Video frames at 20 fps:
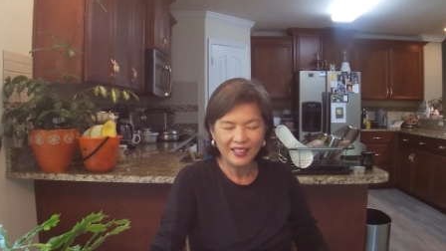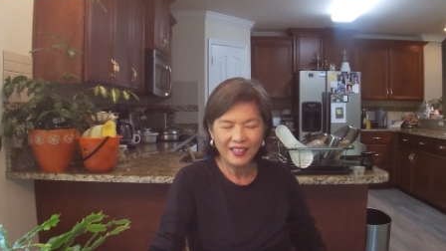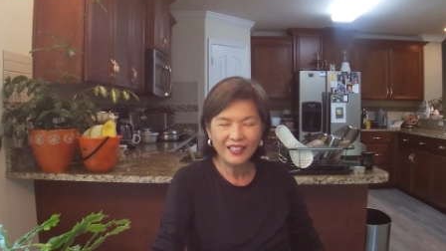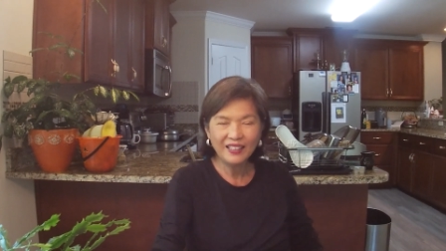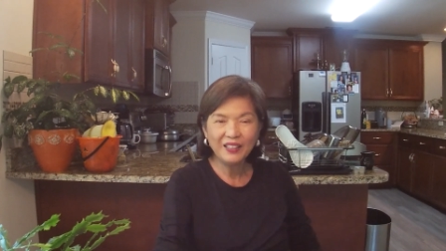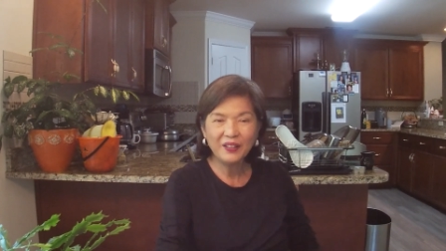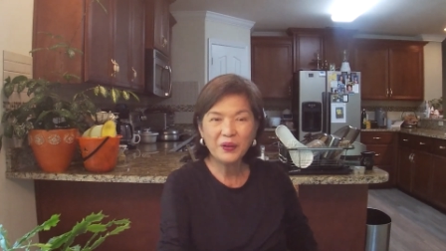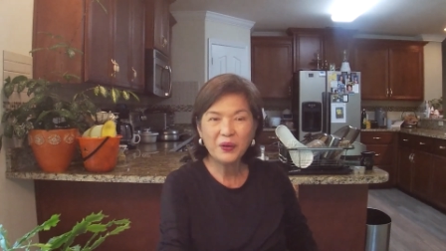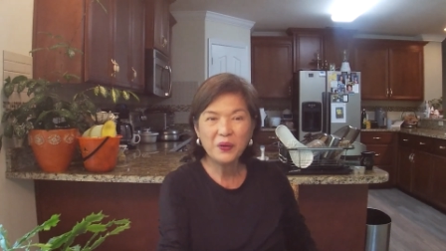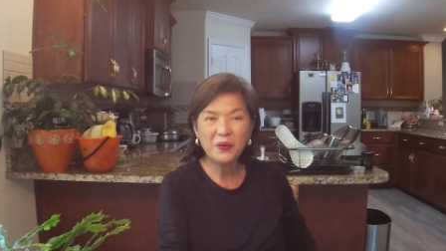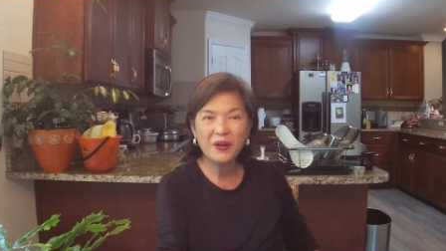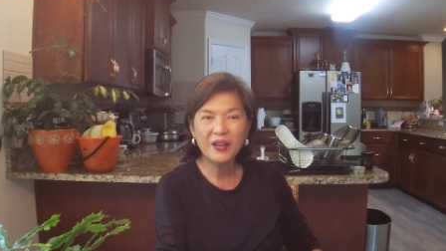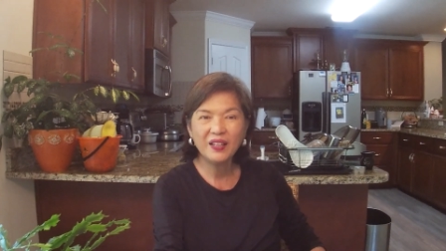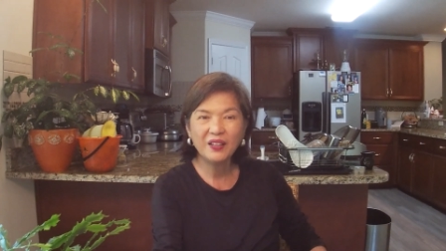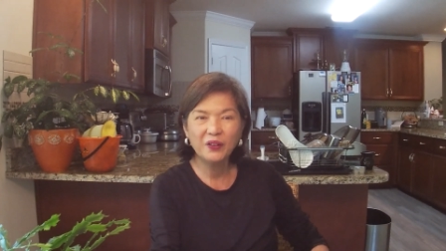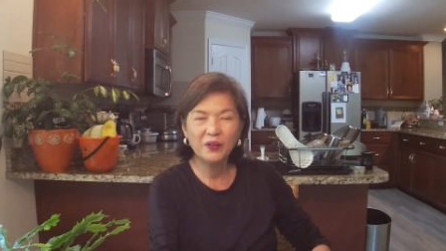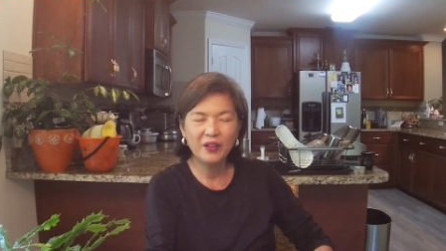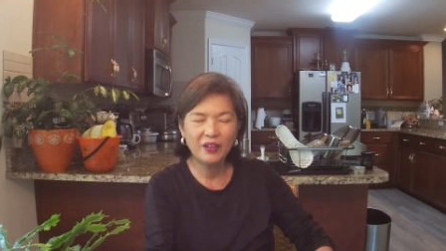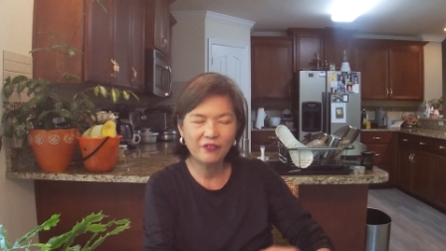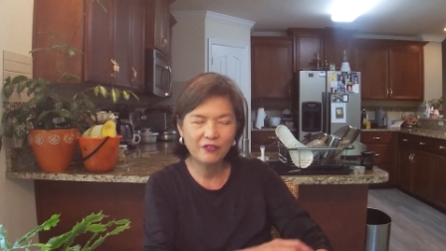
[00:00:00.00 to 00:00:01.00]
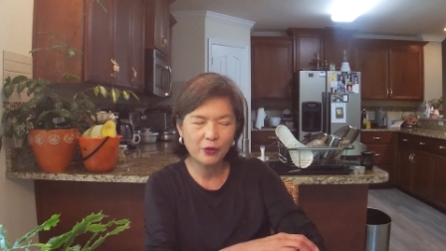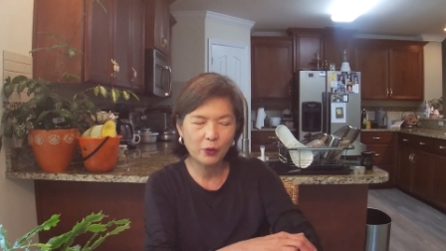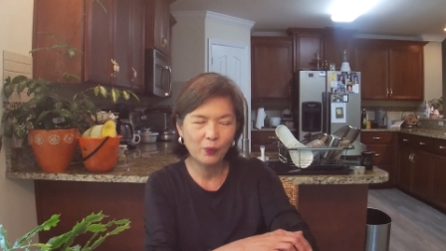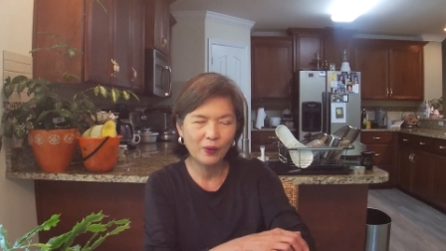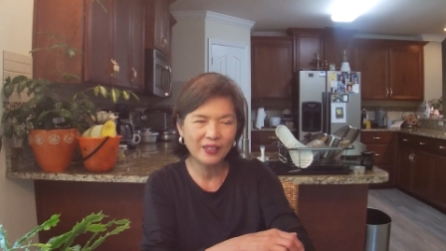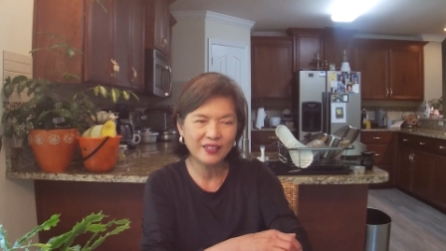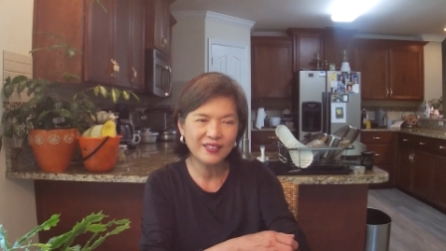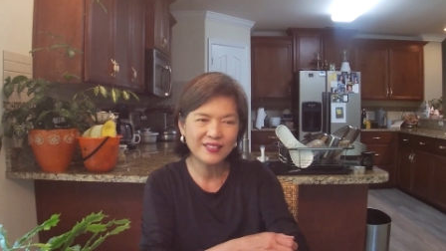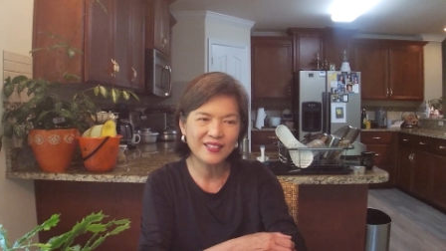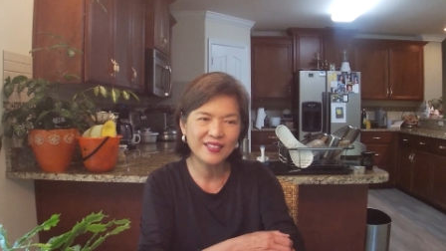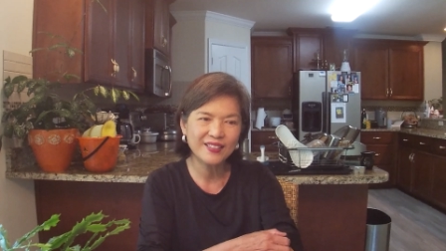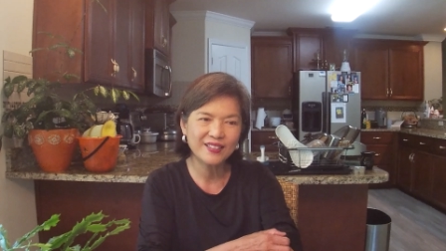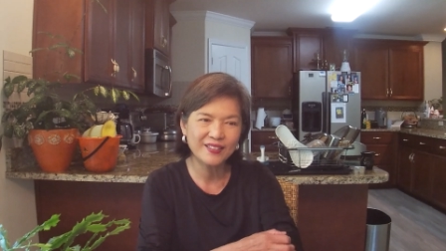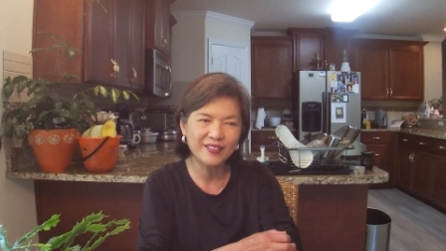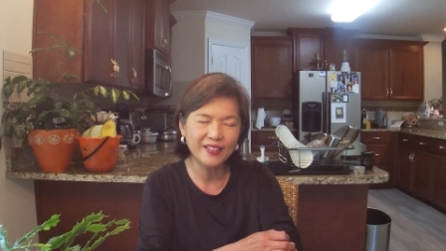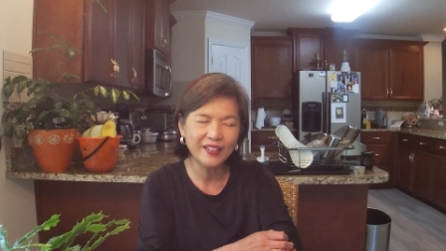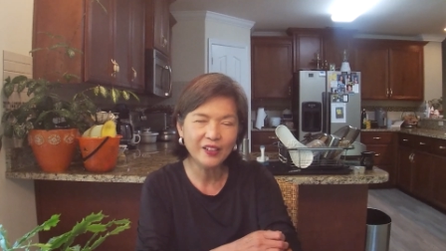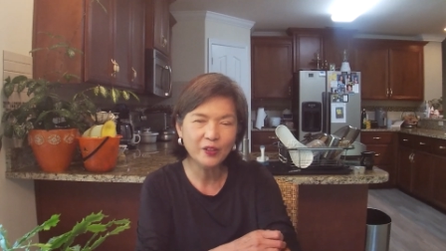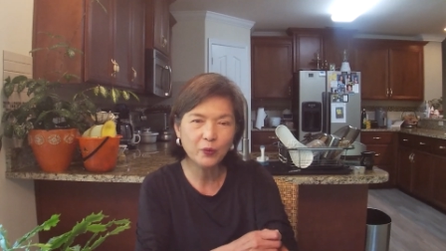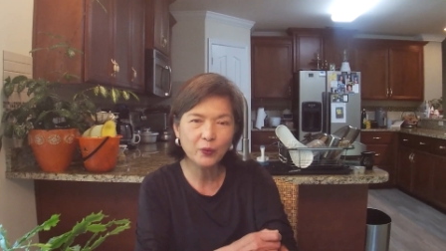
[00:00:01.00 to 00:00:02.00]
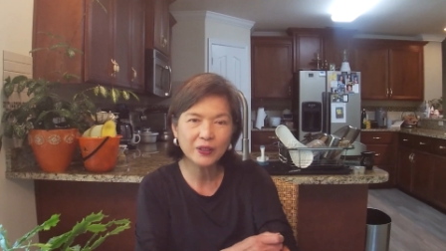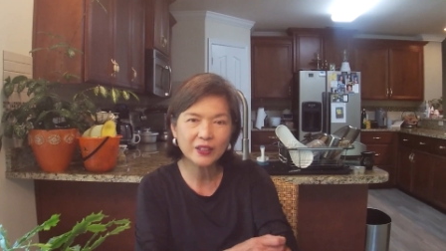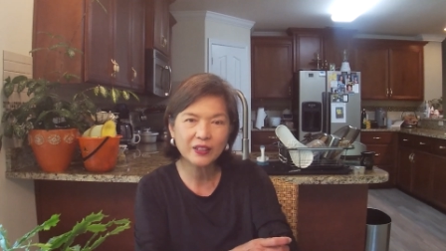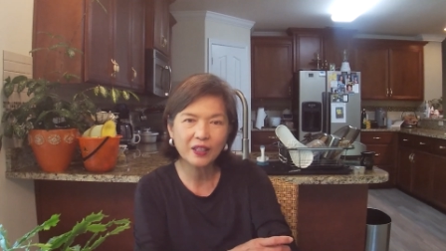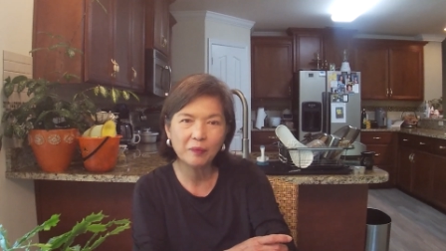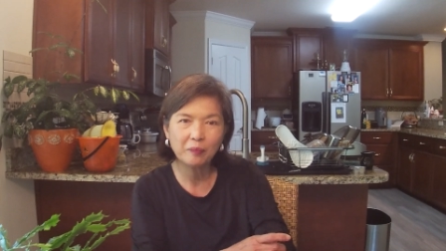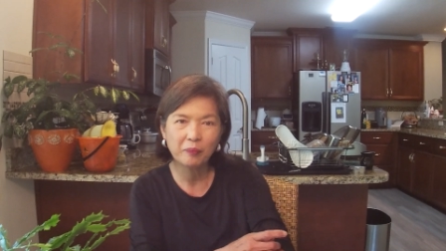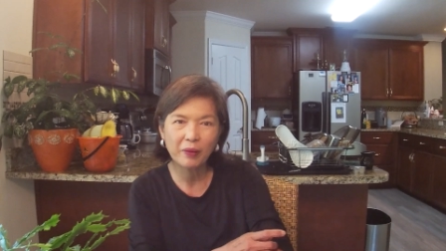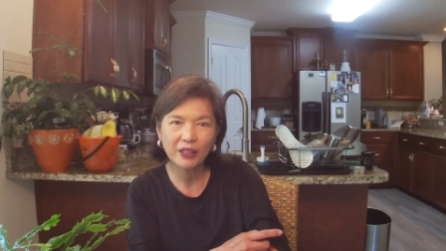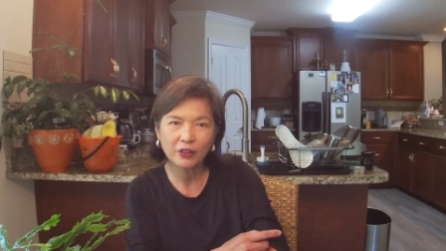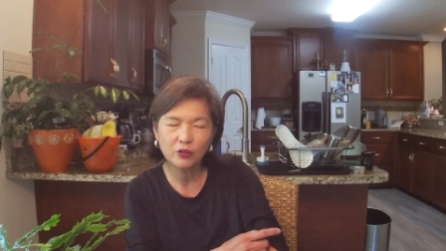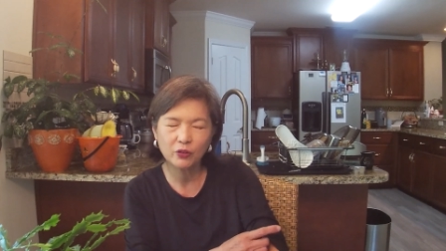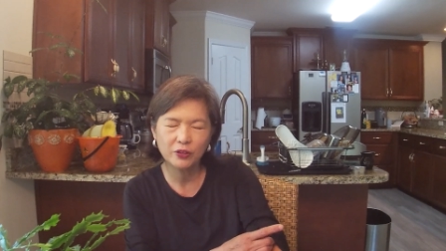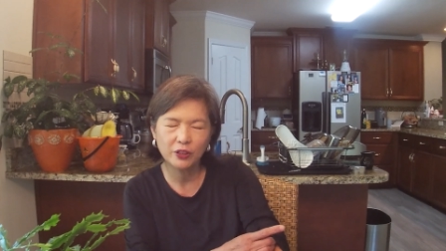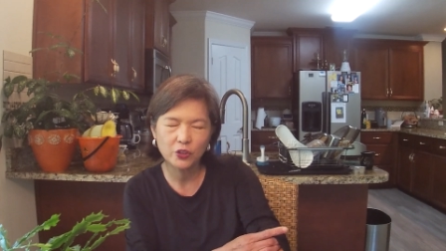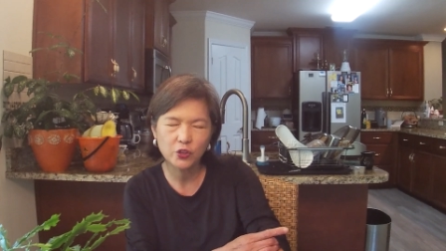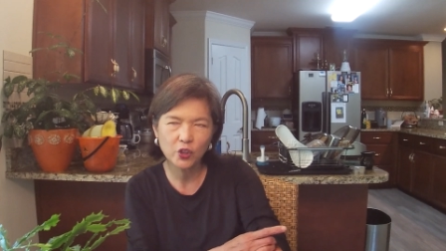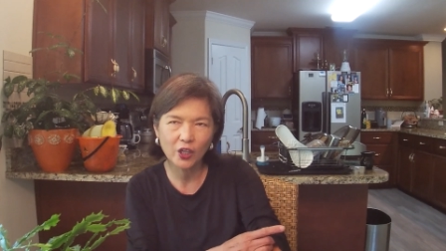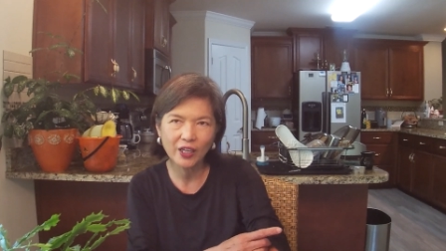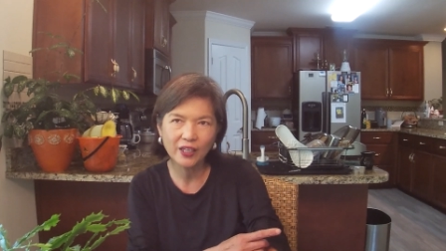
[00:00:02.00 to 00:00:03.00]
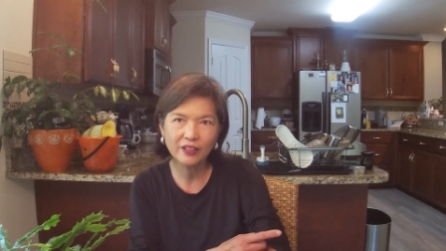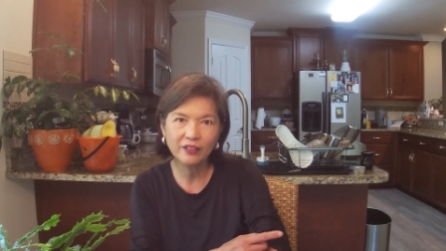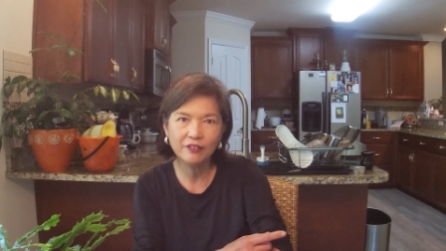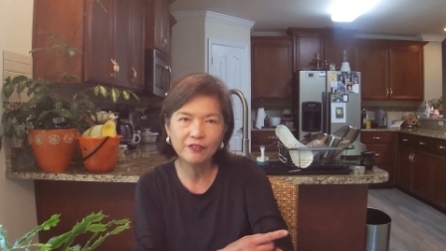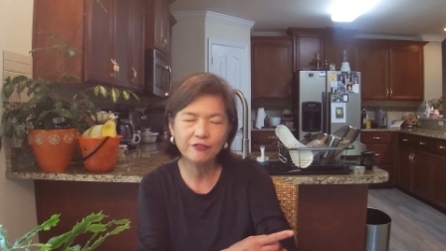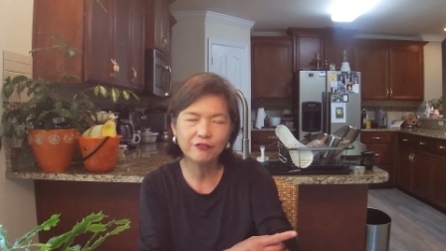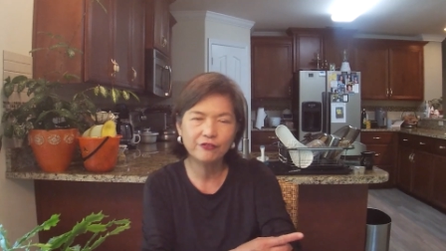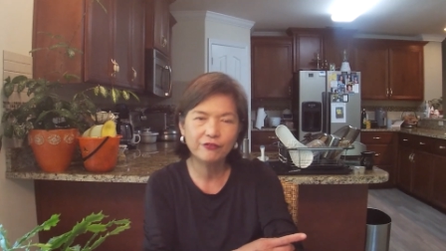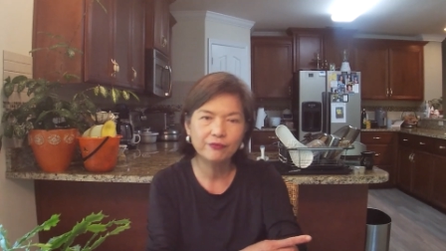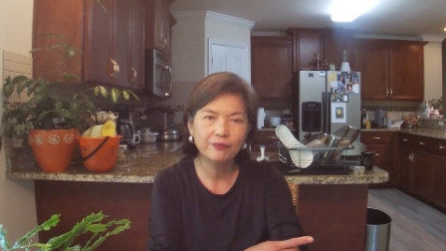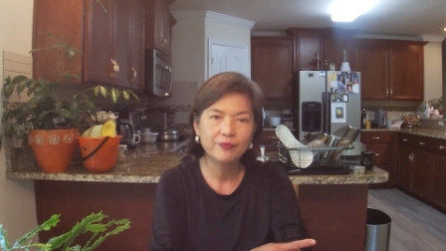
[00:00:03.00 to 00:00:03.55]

Hello, hello everyone. This is Dane. Welcome back to the channel.